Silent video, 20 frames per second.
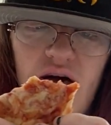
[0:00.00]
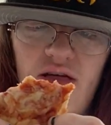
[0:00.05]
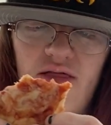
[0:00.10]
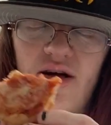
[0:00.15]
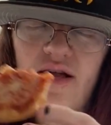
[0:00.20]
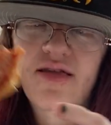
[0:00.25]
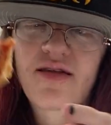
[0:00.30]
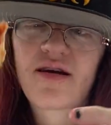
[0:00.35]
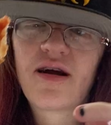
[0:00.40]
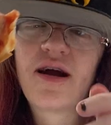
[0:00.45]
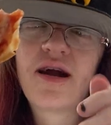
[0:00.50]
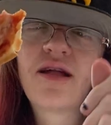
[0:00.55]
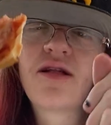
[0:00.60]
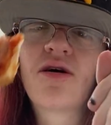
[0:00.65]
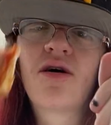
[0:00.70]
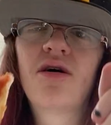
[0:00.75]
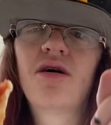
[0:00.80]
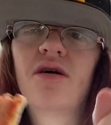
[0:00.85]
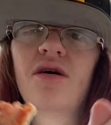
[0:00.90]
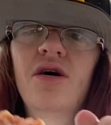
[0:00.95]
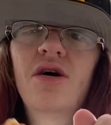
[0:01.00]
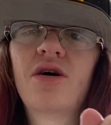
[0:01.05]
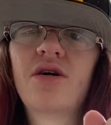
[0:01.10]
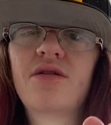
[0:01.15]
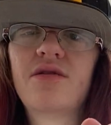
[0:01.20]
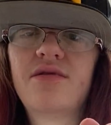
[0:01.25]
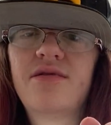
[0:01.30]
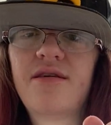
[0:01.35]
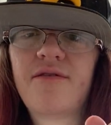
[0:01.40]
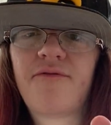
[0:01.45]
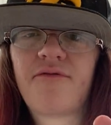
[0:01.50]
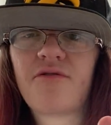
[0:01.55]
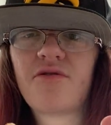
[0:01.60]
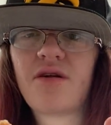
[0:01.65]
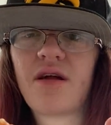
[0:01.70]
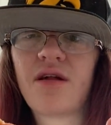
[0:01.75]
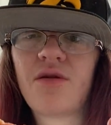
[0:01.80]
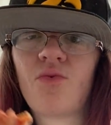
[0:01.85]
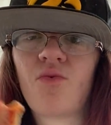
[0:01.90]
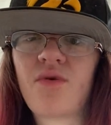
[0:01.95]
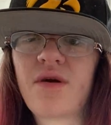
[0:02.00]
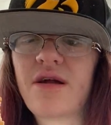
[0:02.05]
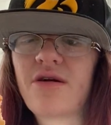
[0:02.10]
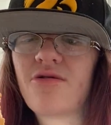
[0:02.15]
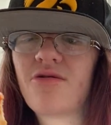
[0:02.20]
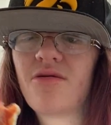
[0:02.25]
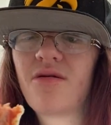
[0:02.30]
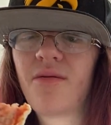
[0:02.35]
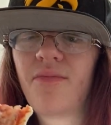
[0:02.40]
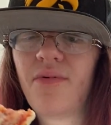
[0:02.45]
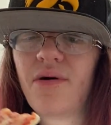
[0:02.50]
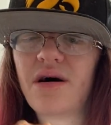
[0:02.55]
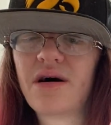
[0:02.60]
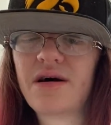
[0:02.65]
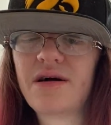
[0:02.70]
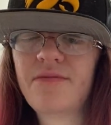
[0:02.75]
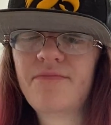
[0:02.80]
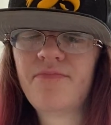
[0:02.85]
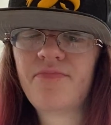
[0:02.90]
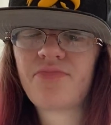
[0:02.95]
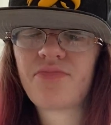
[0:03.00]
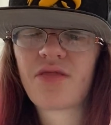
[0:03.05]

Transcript: that's kind of different and weird, but